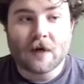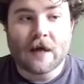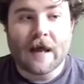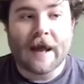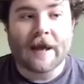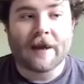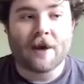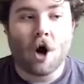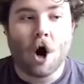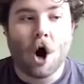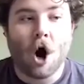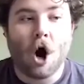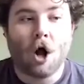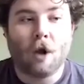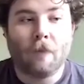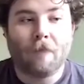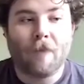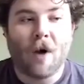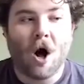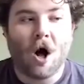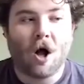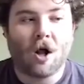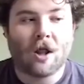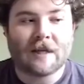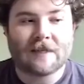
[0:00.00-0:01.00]
and all
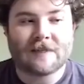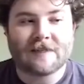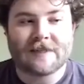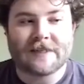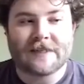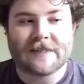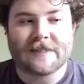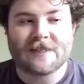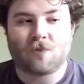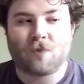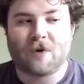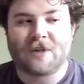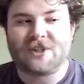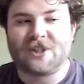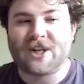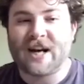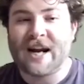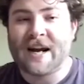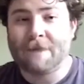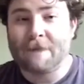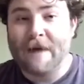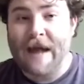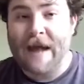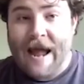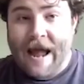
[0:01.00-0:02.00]
policies which
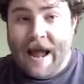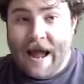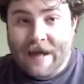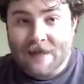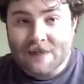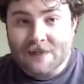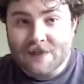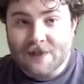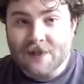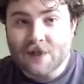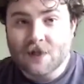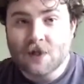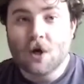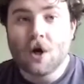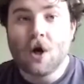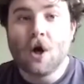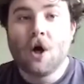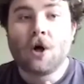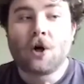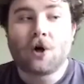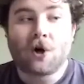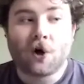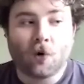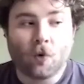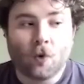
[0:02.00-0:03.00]
aim at
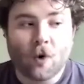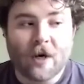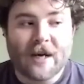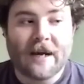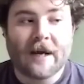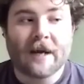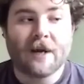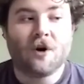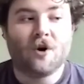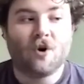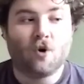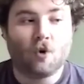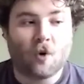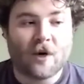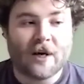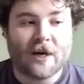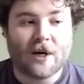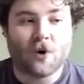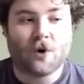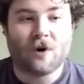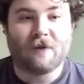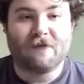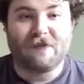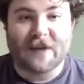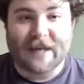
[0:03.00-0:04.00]
Korean
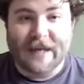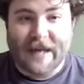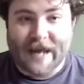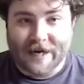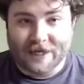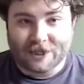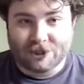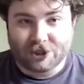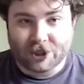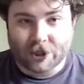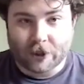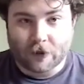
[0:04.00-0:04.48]
reunification.